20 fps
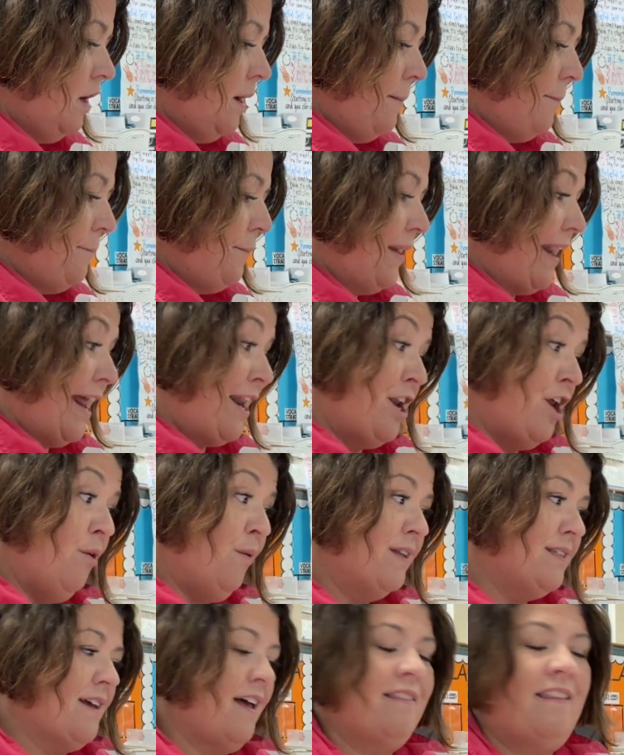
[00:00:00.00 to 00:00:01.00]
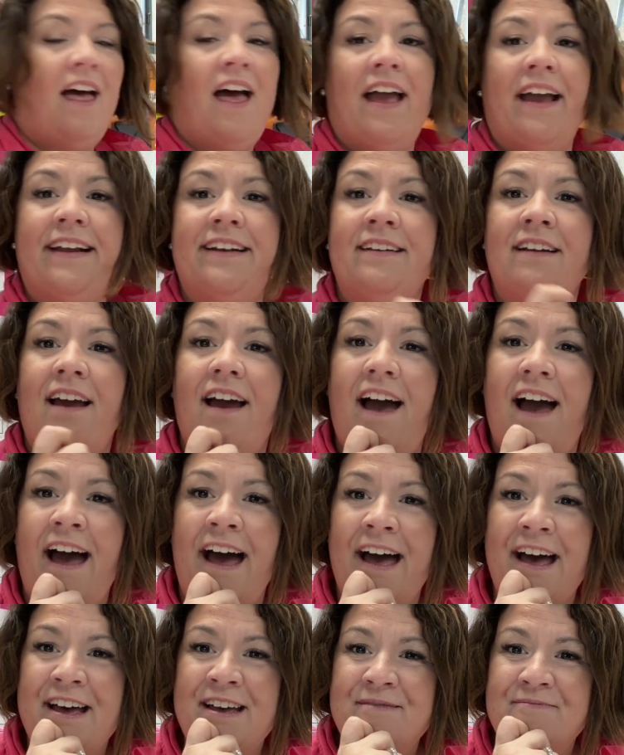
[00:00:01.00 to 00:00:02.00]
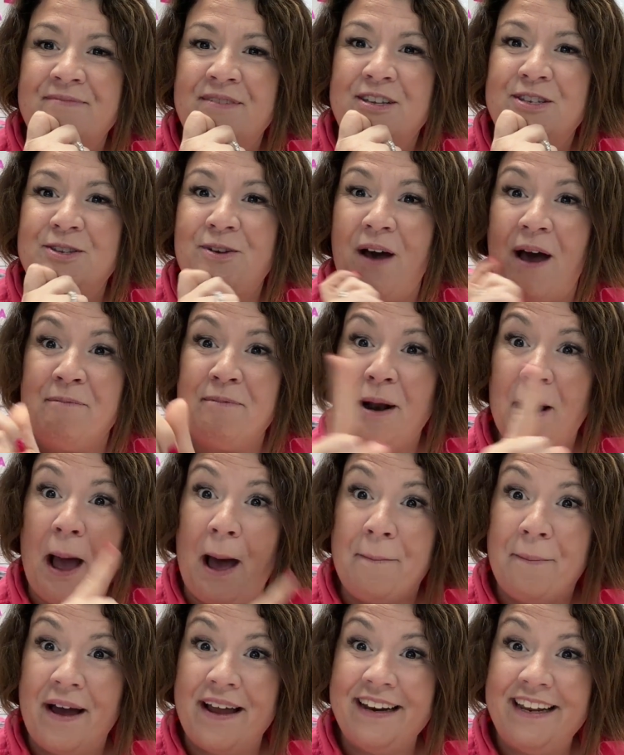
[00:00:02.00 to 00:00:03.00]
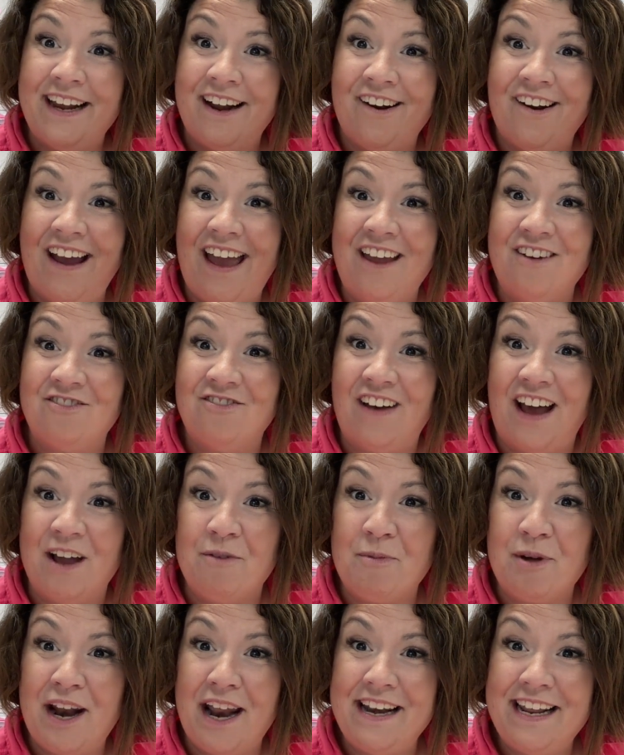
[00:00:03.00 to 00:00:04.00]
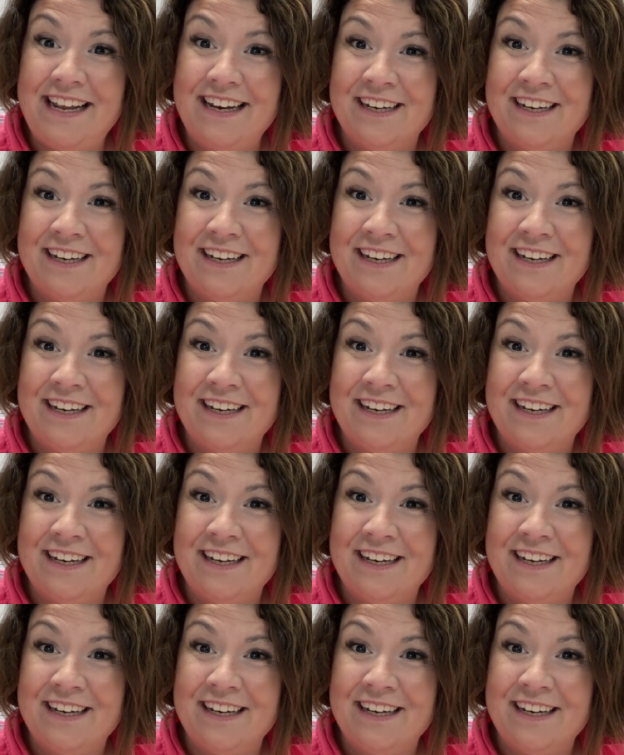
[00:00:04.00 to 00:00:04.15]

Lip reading: But I know it's online, so I'm going to hop on here and find what I need.